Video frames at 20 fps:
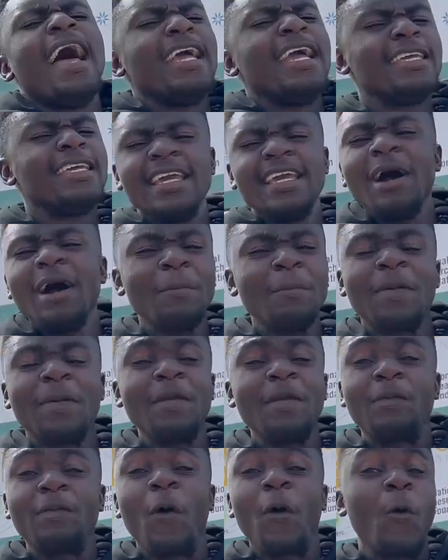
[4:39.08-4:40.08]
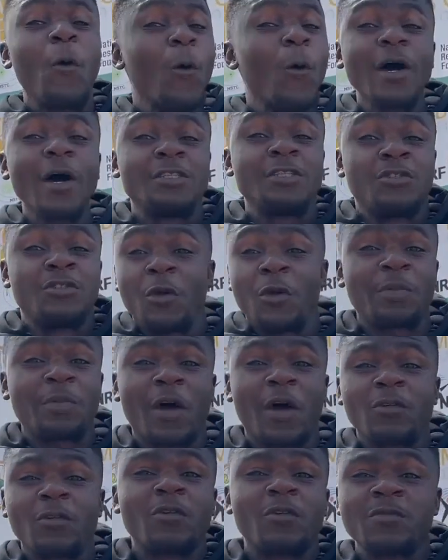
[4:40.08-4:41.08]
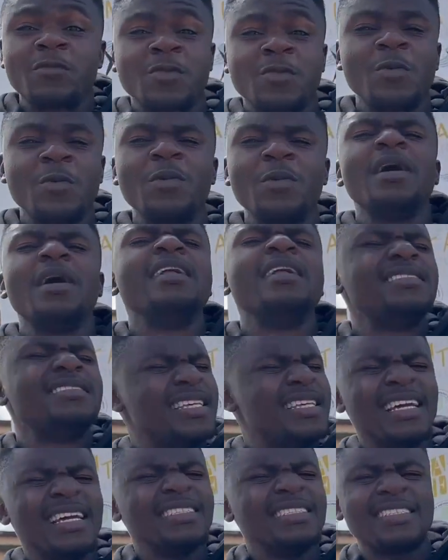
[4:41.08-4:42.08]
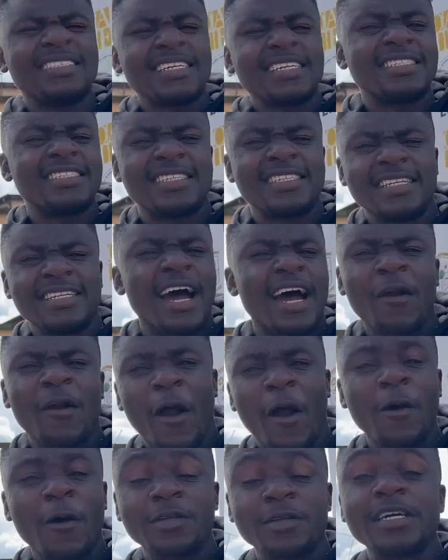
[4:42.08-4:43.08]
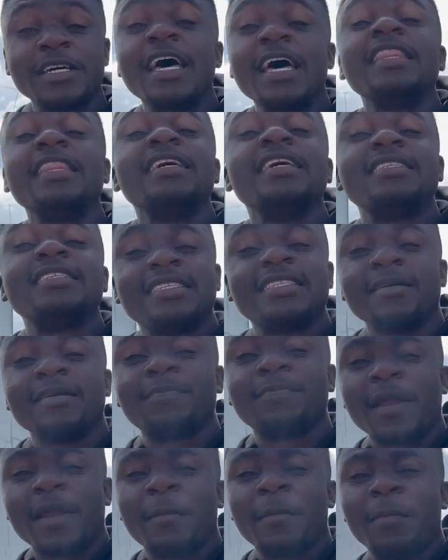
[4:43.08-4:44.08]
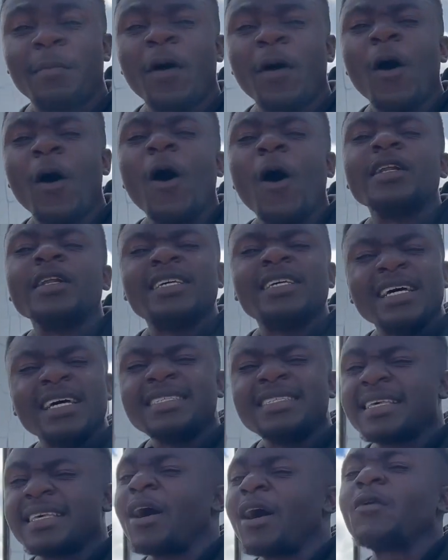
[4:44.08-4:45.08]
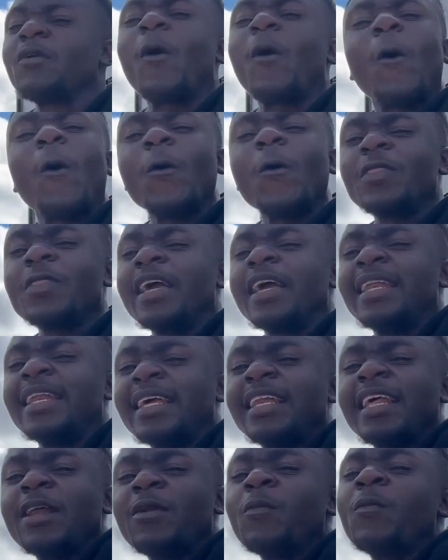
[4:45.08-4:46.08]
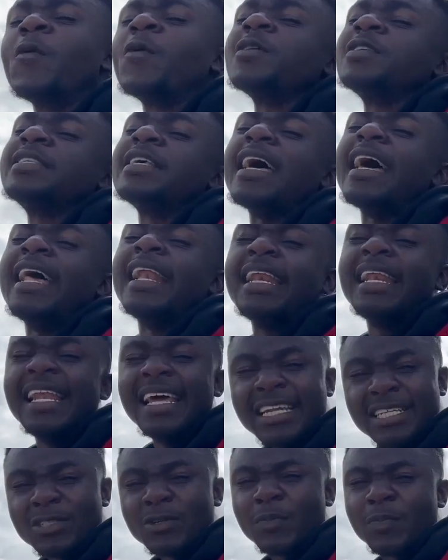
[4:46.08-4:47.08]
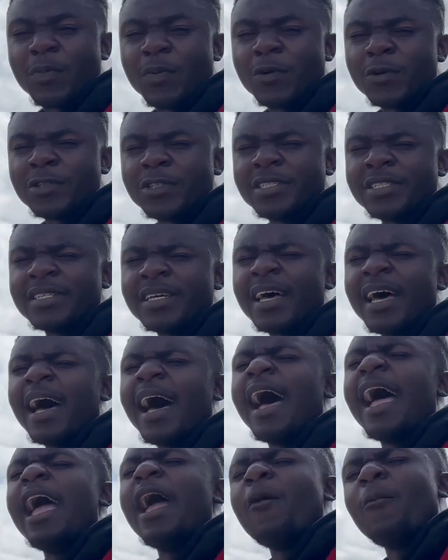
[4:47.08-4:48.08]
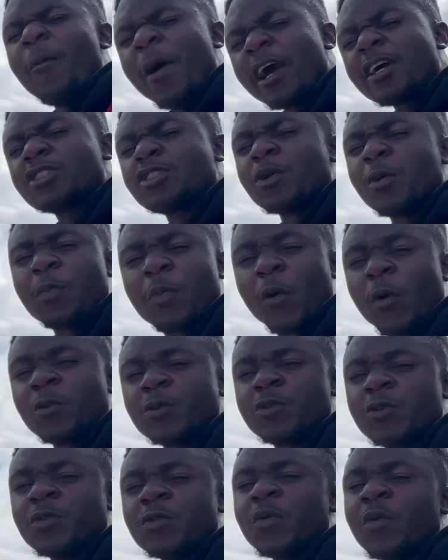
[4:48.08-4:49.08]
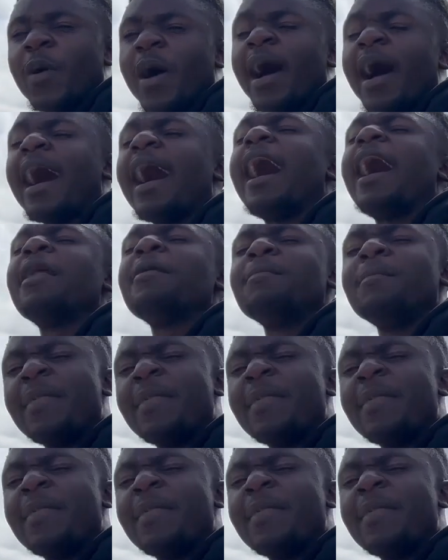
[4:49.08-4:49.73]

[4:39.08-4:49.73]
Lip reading: Young people who are dropped out of school didn't just sit around, they stepped up. Turns out all they needed was a little push, a workshop or two, and